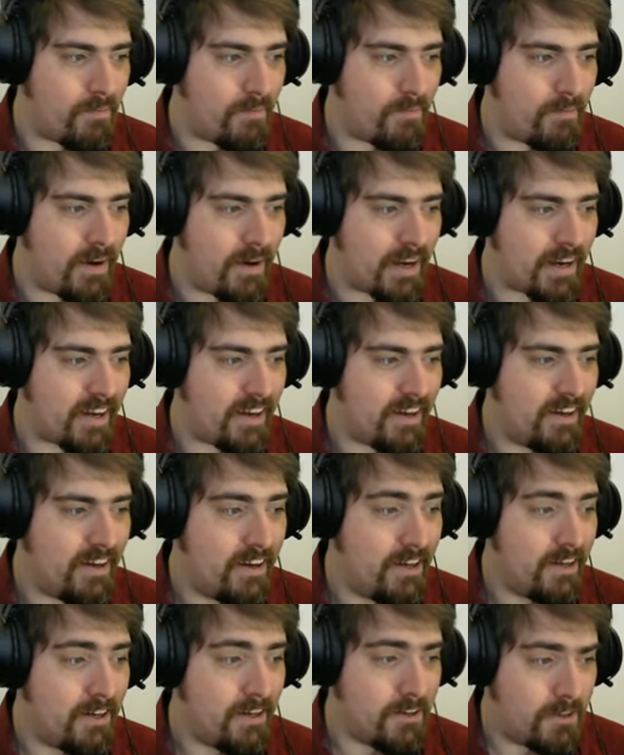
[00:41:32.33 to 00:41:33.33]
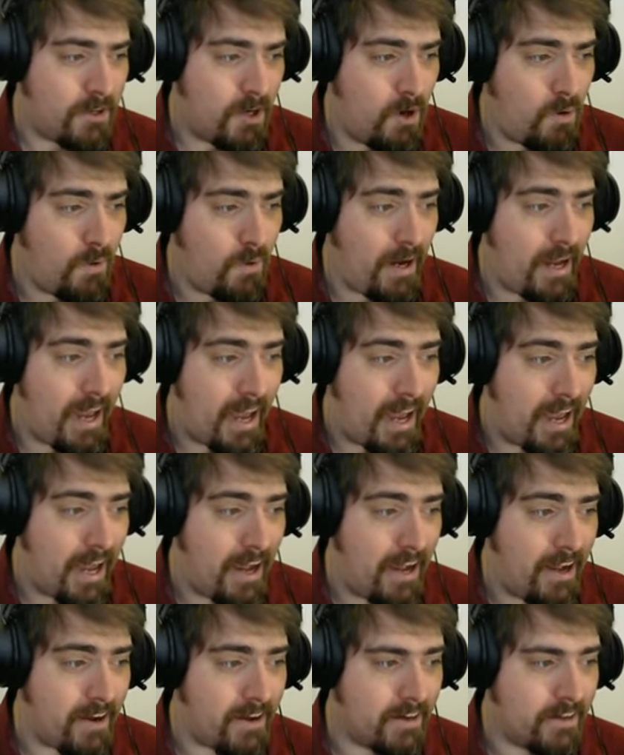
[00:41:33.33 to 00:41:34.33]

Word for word: Mega. No air?